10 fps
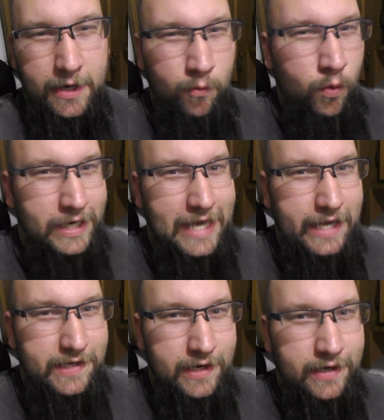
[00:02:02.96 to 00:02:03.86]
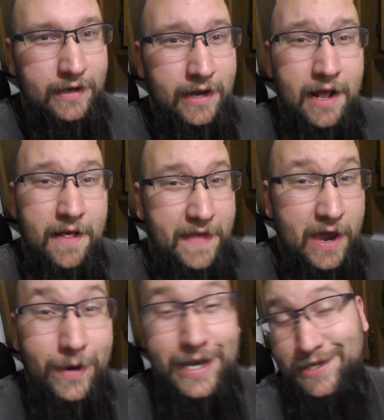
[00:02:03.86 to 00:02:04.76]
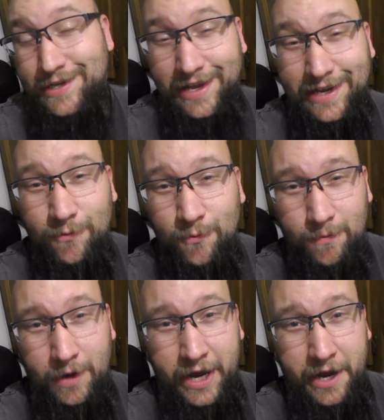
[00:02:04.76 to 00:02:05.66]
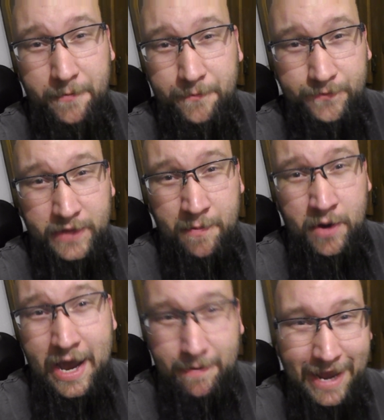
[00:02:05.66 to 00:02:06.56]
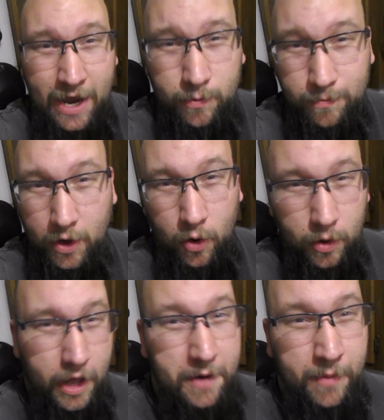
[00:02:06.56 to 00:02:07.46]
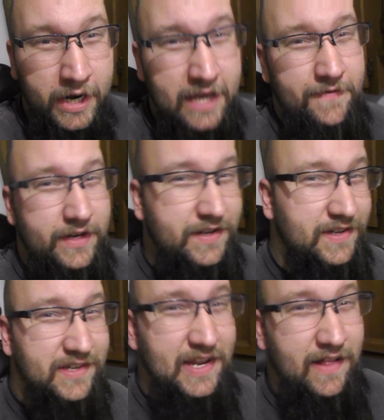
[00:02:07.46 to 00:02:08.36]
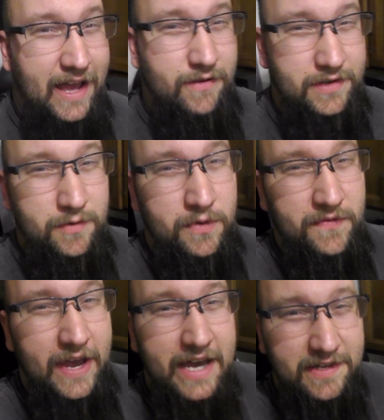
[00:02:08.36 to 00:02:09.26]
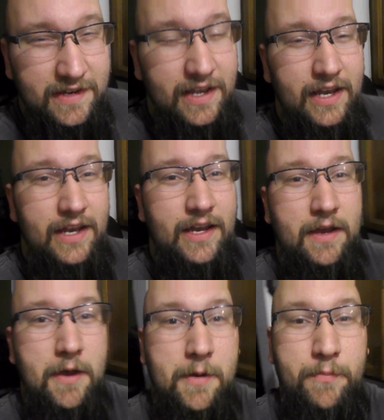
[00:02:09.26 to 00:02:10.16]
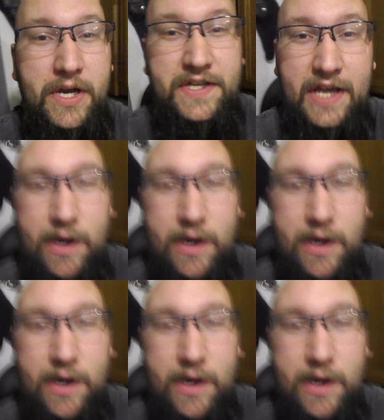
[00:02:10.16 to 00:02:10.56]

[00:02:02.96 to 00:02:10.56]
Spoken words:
a 1 case in. That way it's like I'm not out a whole lot of money if it doesn't sell out super fast. But